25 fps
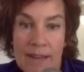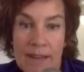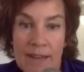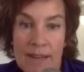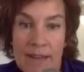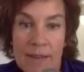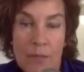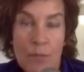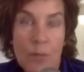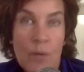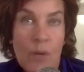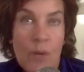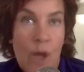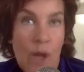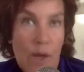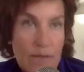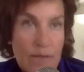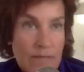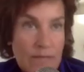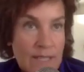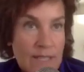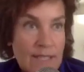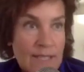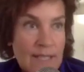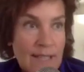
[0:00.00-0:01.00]
We
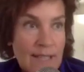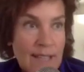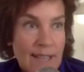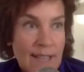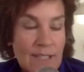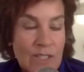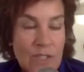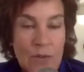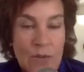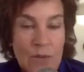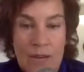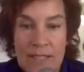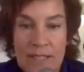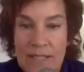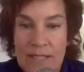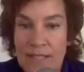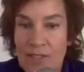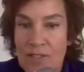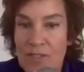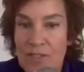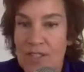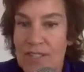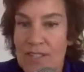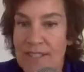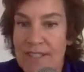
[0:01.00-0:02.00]
often say stress is
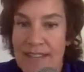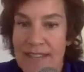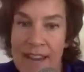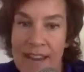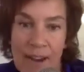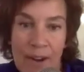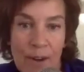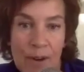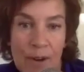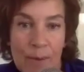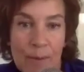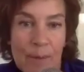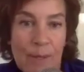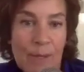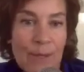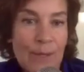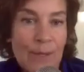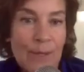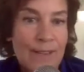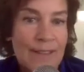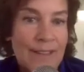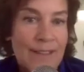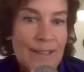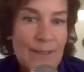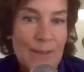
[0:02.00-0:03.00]
just
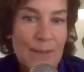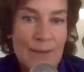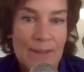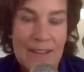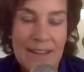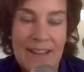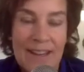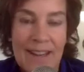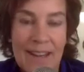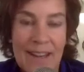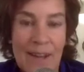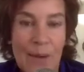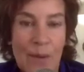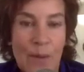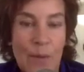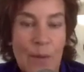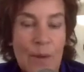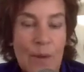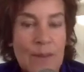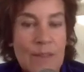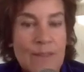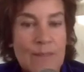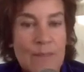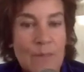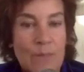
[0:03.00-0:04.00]
terrible, and
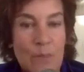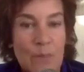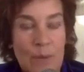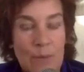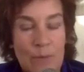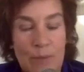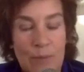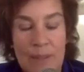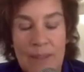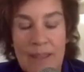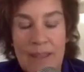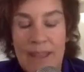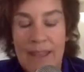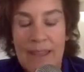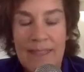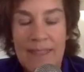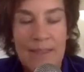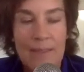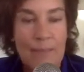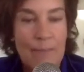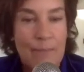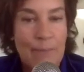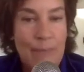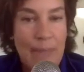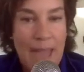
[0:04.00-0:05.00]
we play the
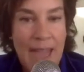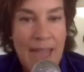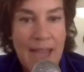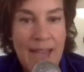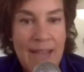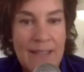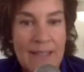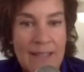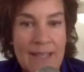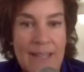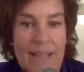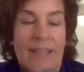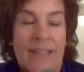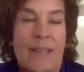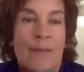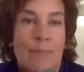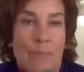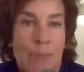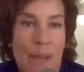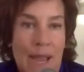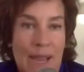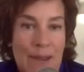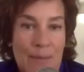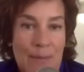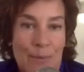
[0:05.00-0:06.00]
bad
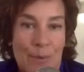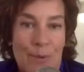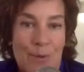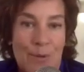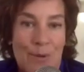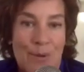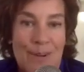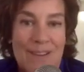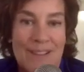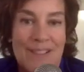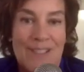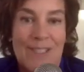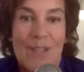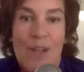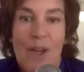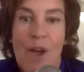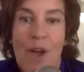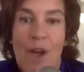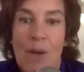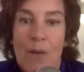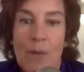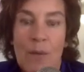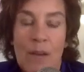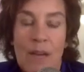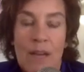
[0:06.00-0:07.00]
Piper
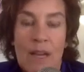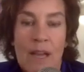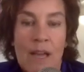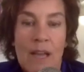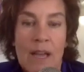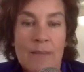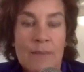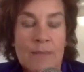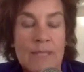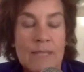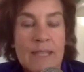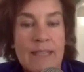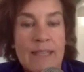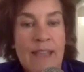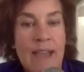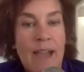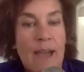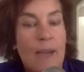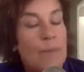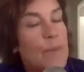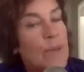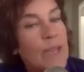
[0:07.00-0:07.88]
song when it comes to that.